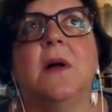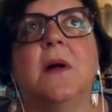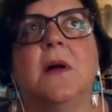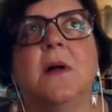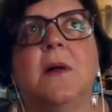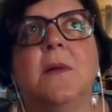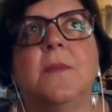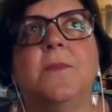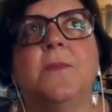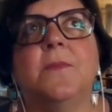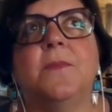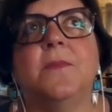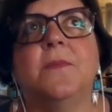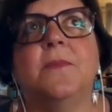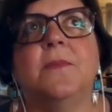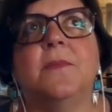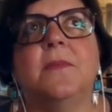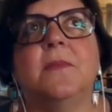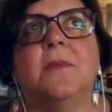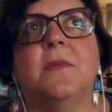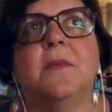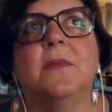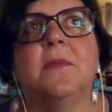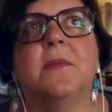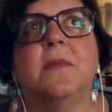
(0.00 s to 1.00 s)

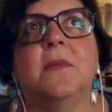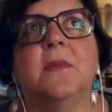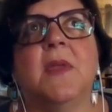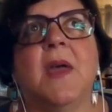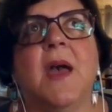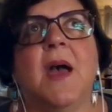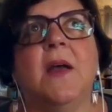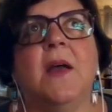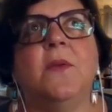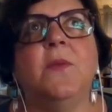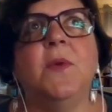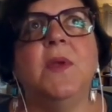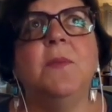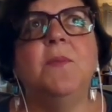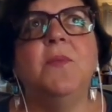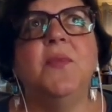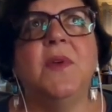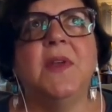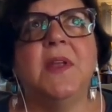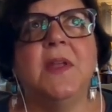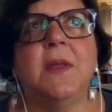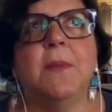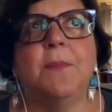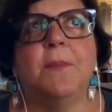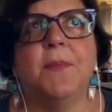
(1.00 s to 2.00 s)
how do we
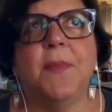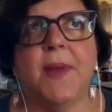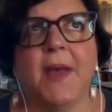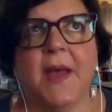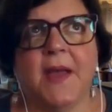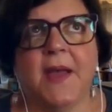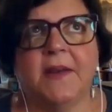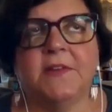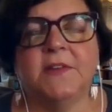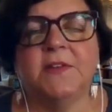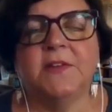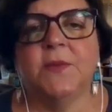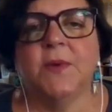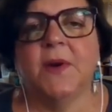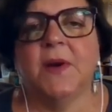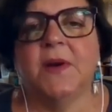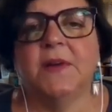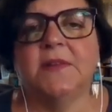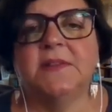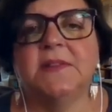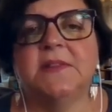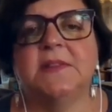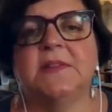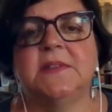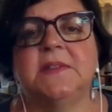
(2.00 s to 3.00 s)
bring it back to
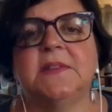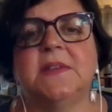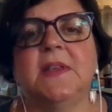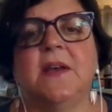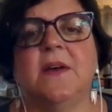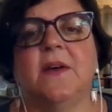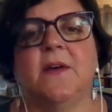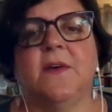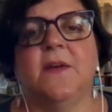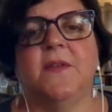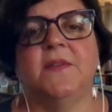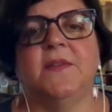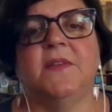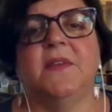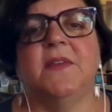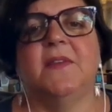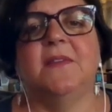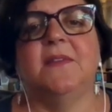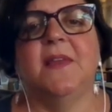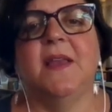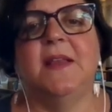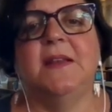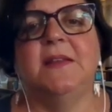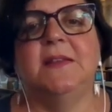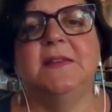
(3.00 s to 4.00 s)
ourselves, this
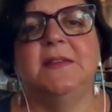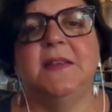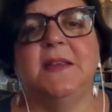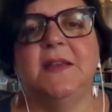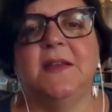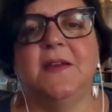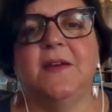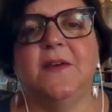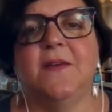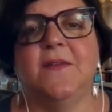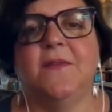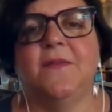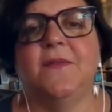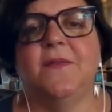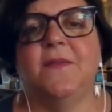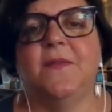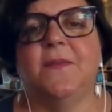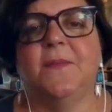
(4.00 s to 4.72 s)
idea of